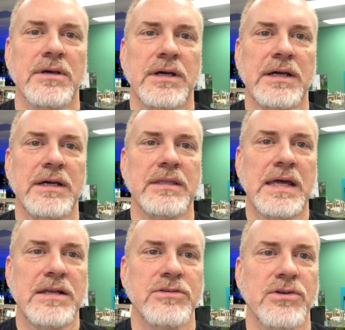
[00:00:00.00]

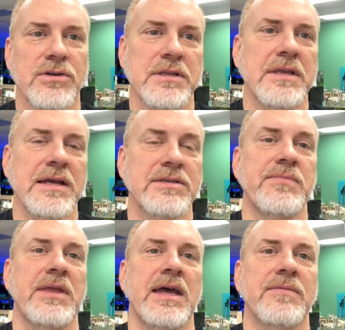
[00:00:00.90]
that is going to take
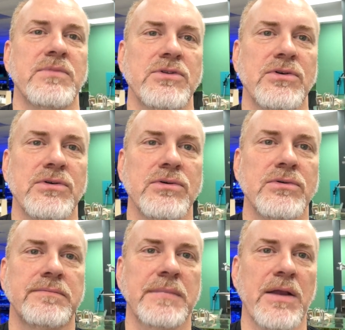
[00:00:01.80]
some time to
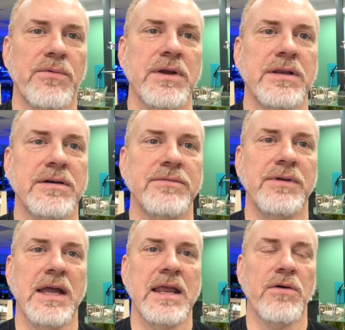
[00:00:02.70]
get rid of
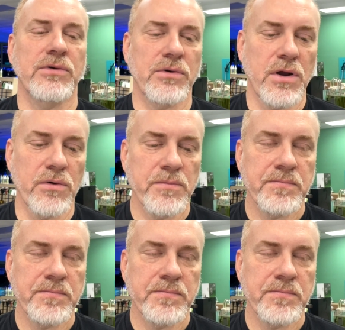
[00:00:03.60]
and outgrow.